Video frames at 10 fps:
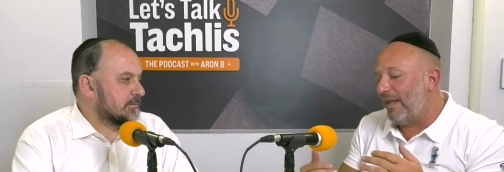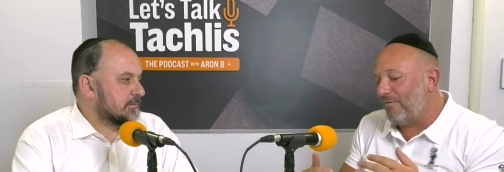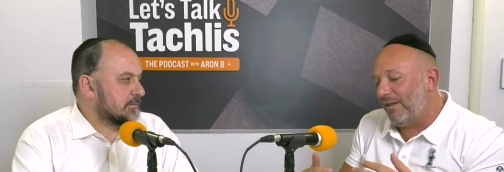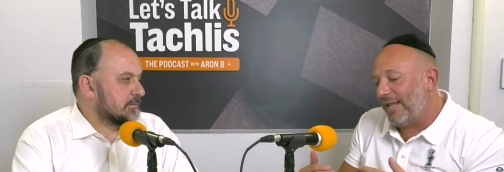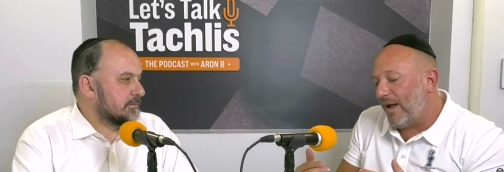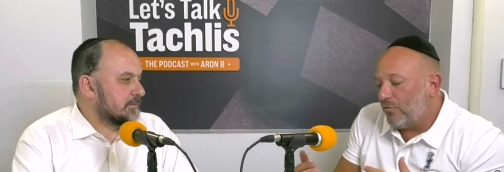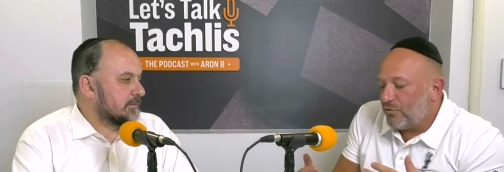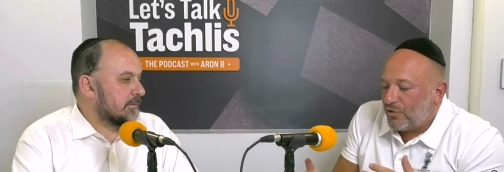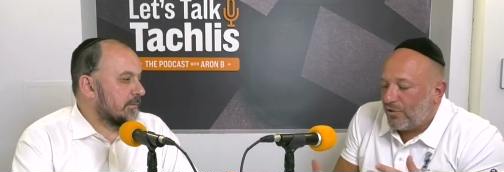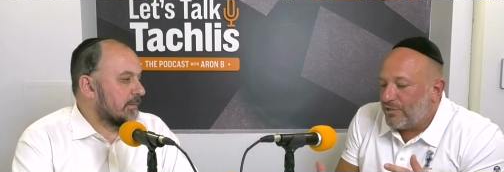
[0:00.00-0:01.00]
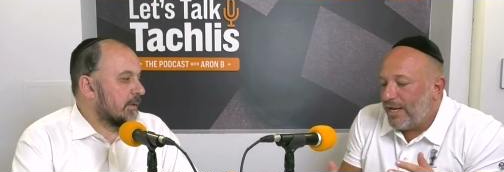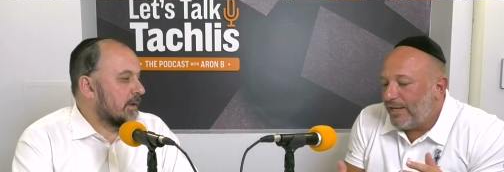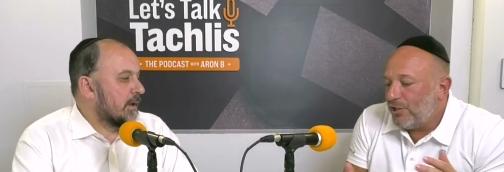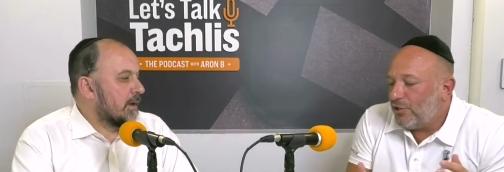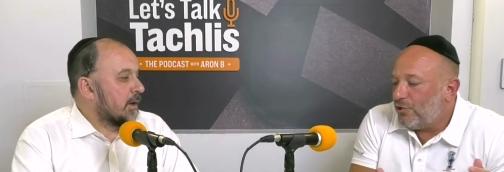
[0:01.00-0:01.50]
Speaker 1: level now starts
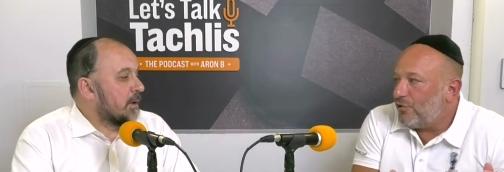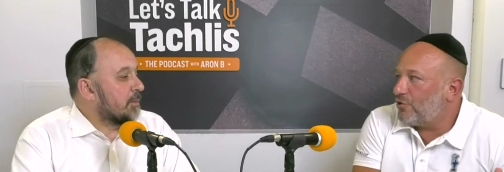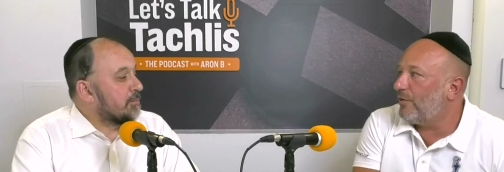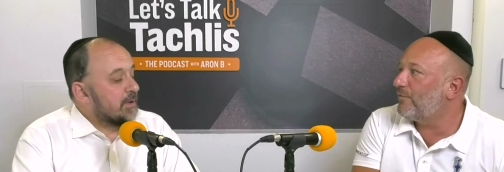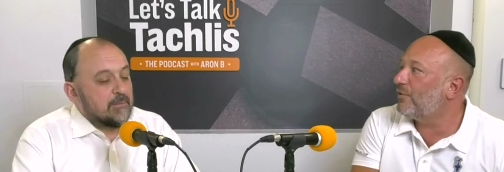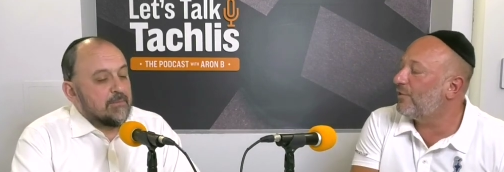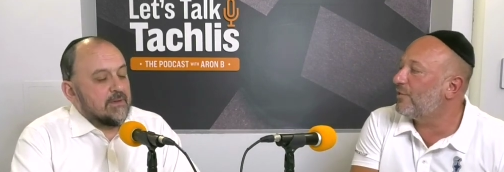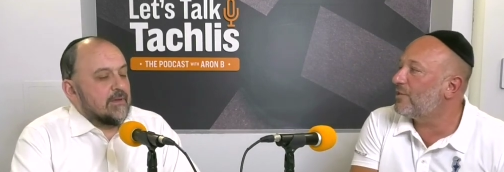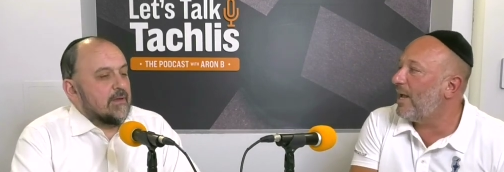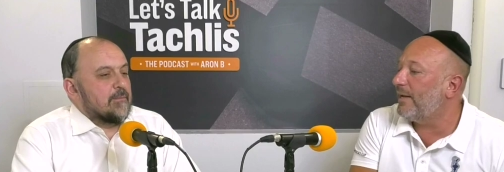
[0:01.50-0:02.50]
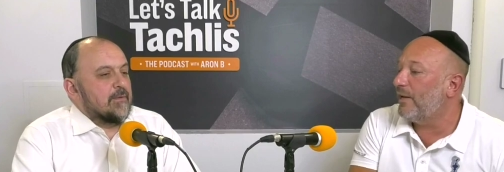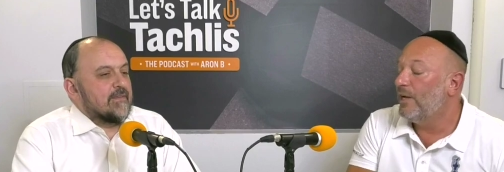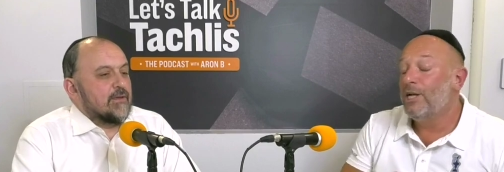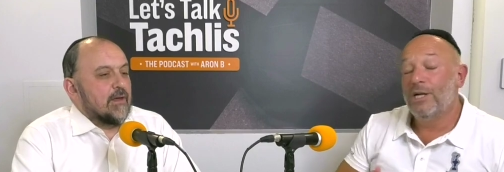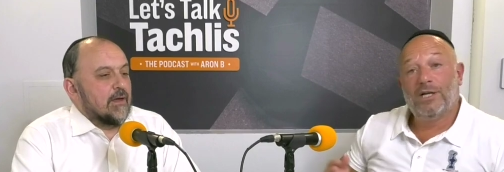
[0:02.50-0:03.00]
getting shifted but, but, to the side. But,
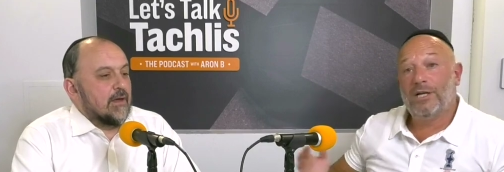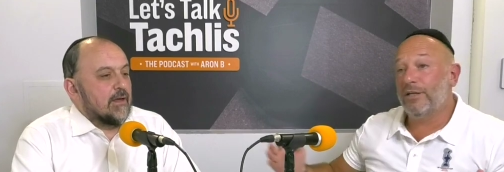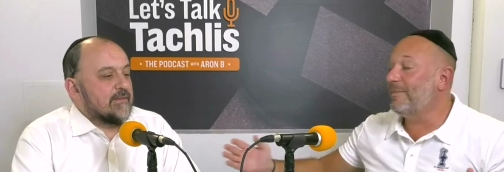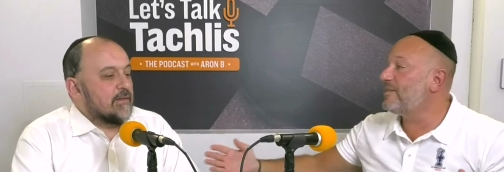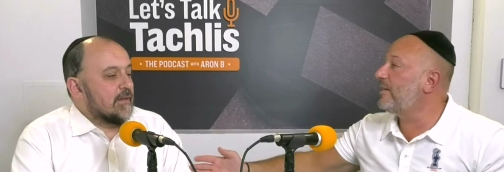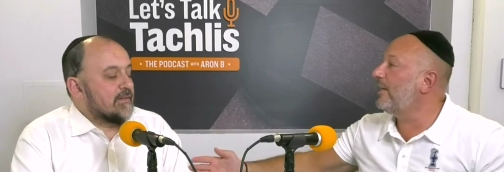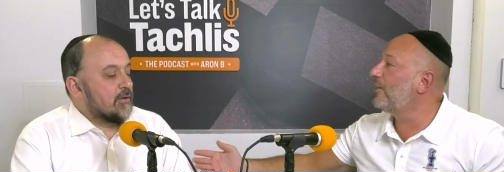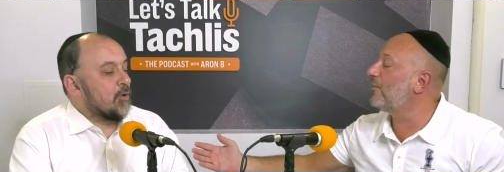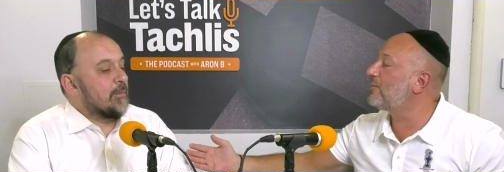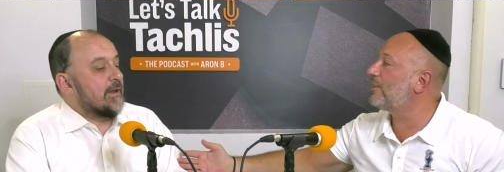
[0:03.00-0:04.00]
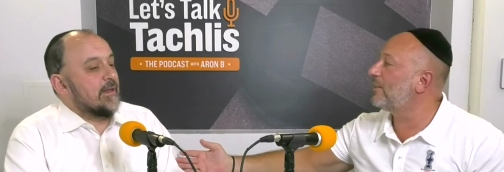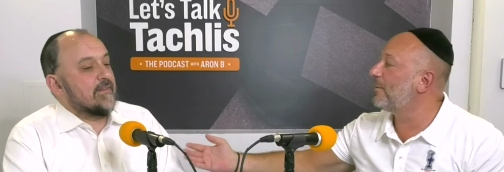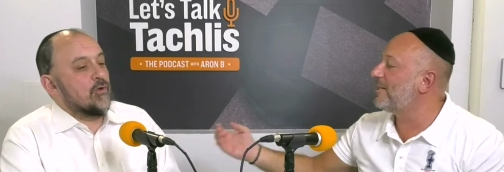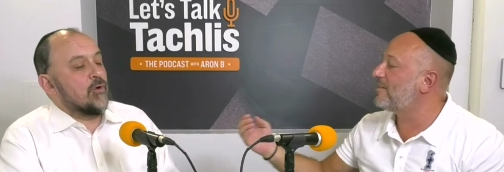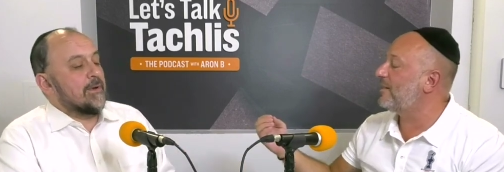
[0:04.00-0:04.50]
the it's, it's human. it's
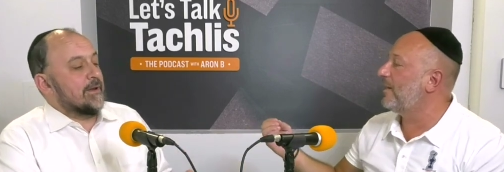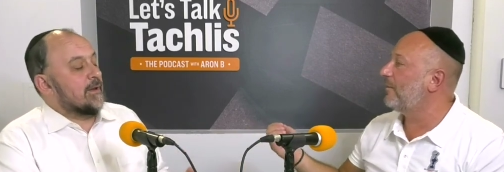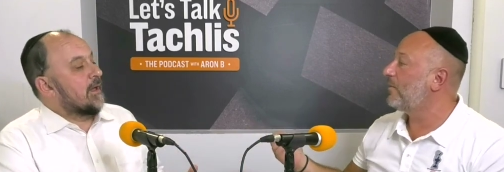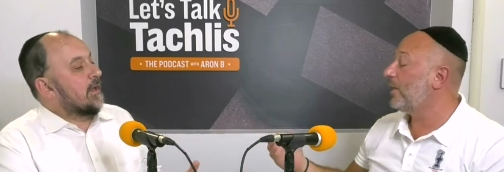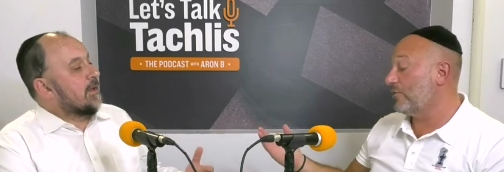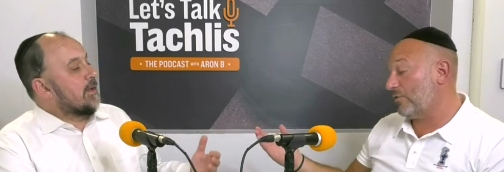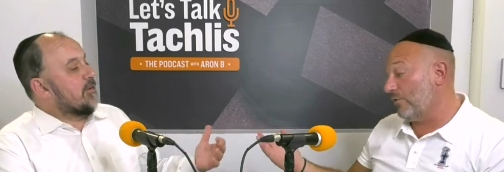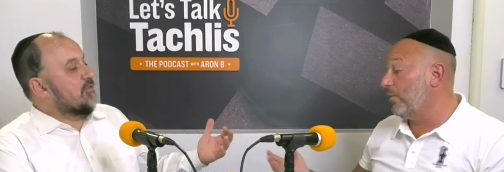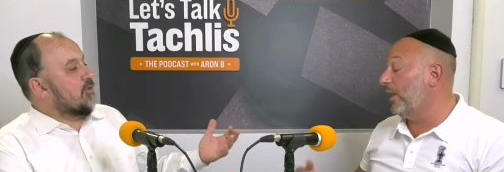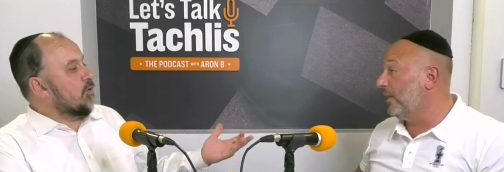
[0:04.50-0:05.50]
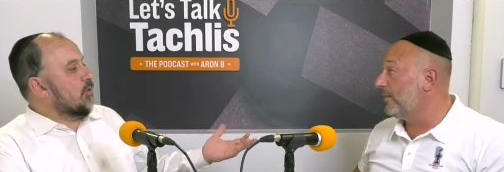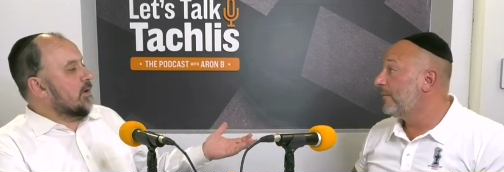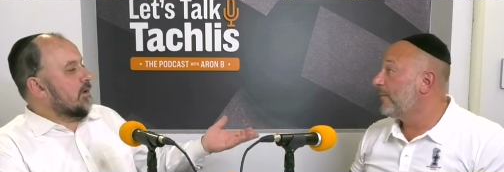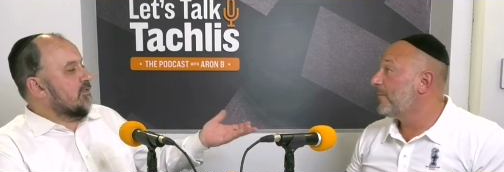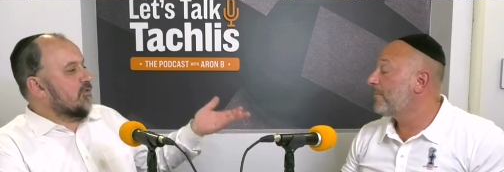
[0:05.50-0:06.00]
human. it's, if, well, you,
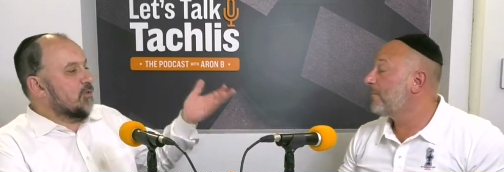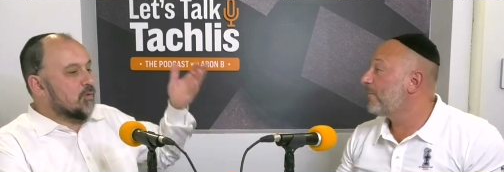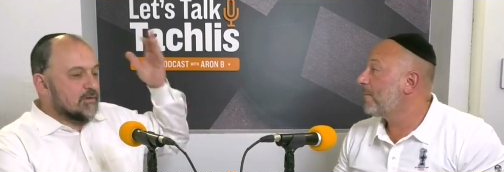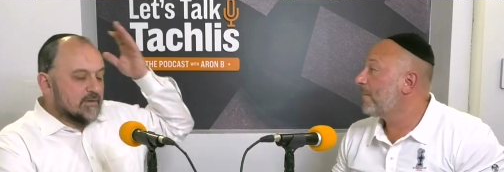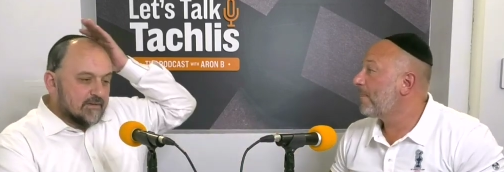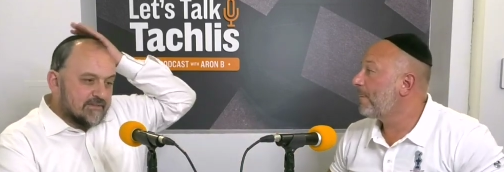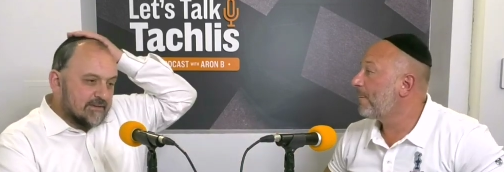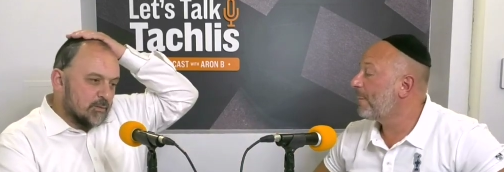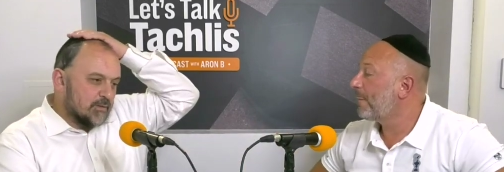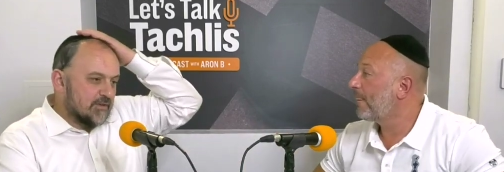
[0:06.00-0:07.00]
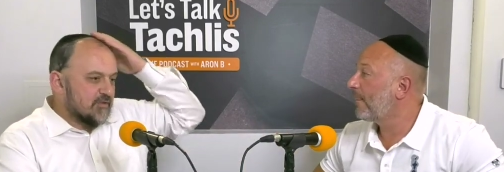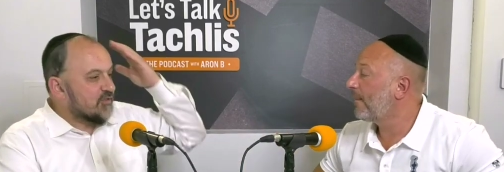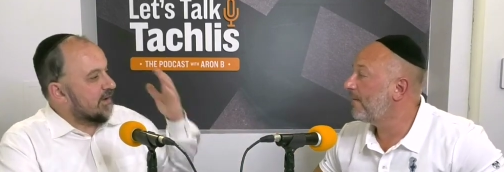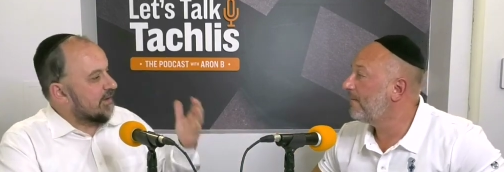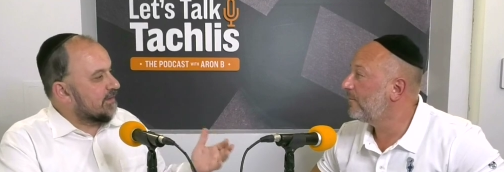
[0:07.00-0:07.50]
Speaker 2: if you sit with a
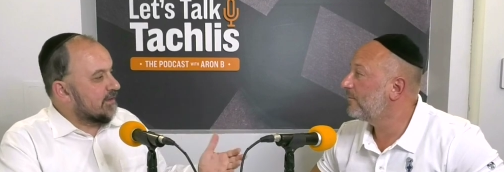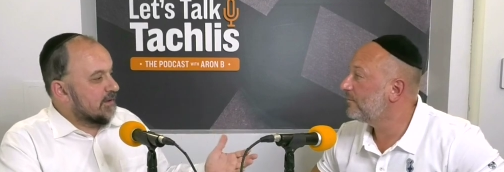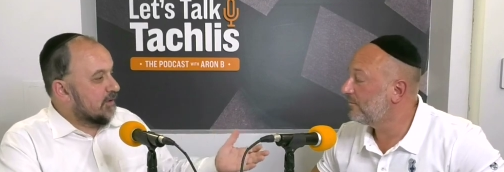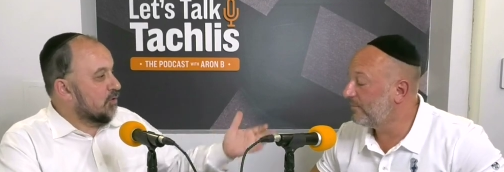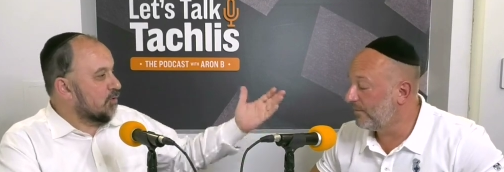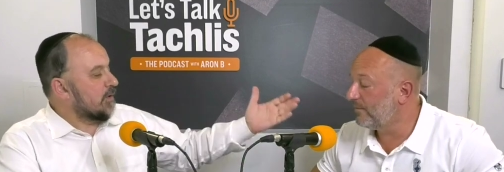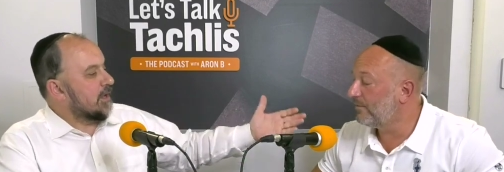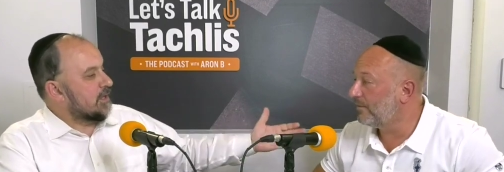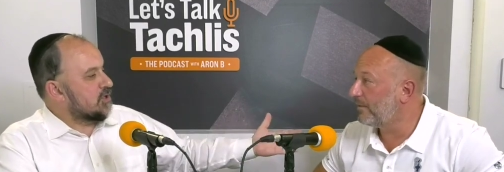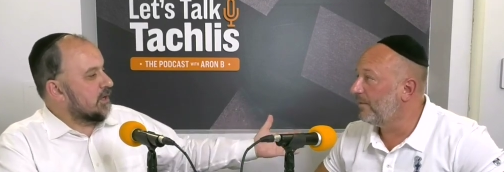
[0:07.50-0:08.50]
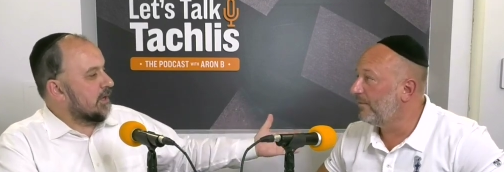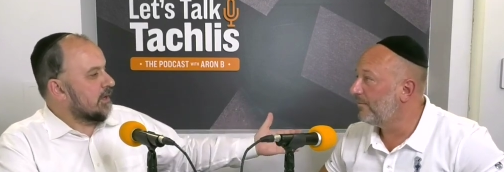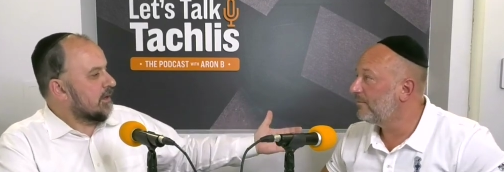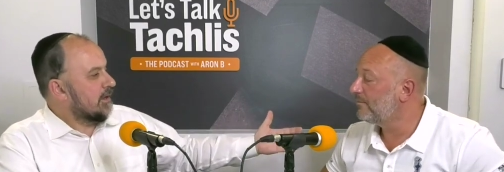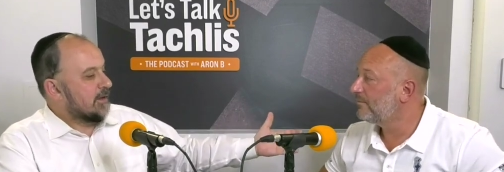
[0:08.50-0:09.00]
friend your age, okay. yeah,
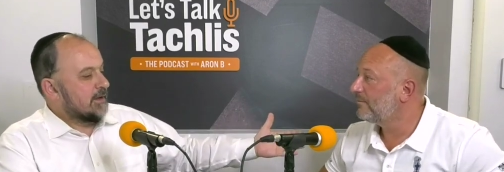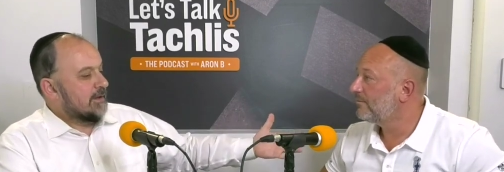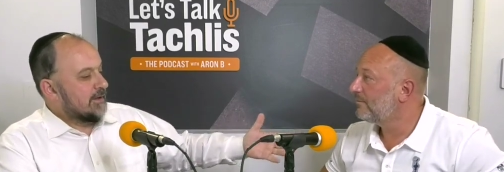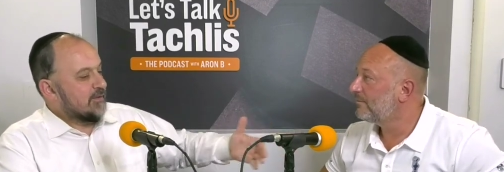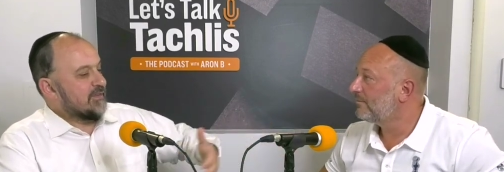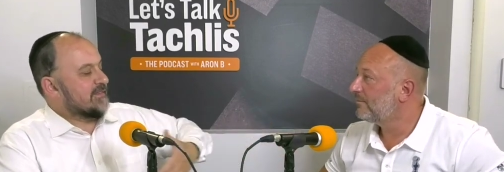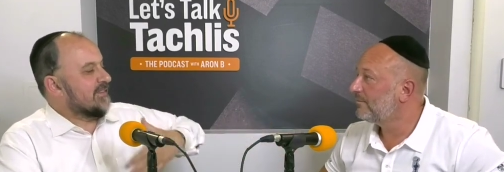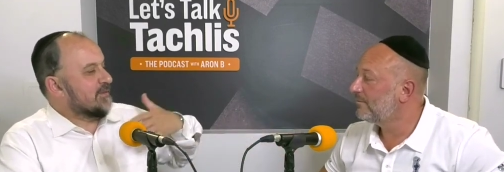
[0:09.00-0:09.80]
if he's a